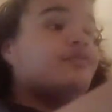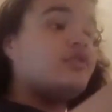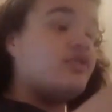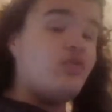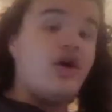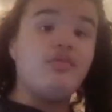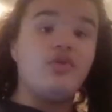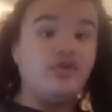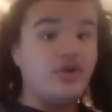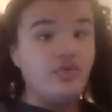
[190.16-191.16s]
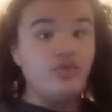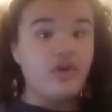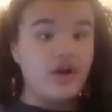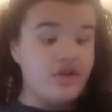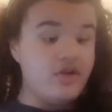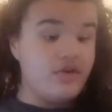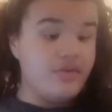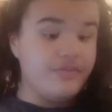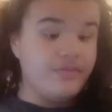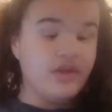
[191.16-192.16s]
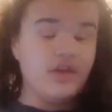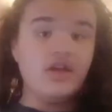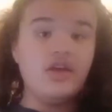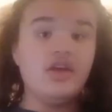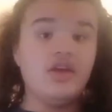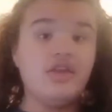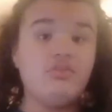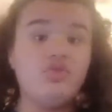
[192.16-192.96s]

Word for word: so what I'm gonna do right here is I'm